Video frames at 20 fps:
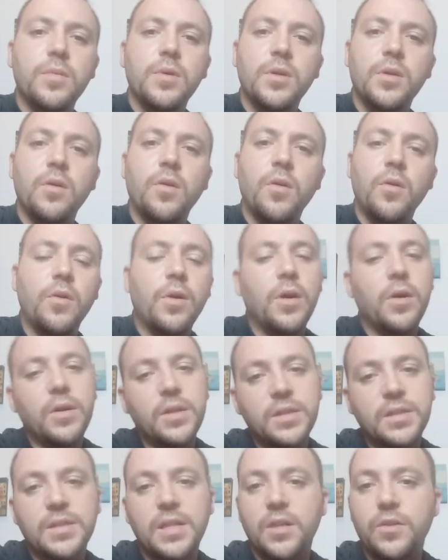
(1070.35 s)
or at
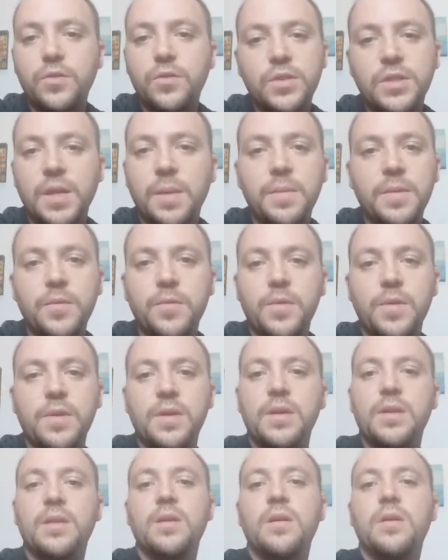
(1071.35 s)
least I'll do something with
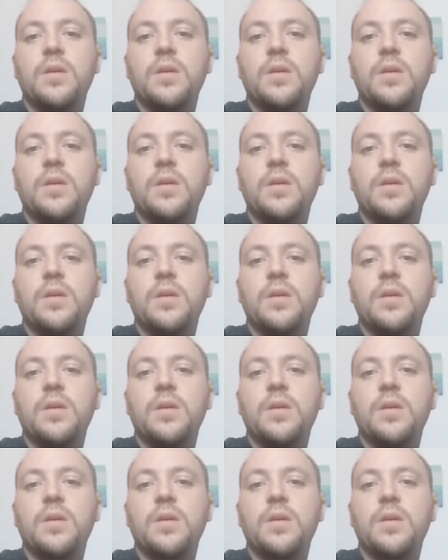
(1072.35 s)
it,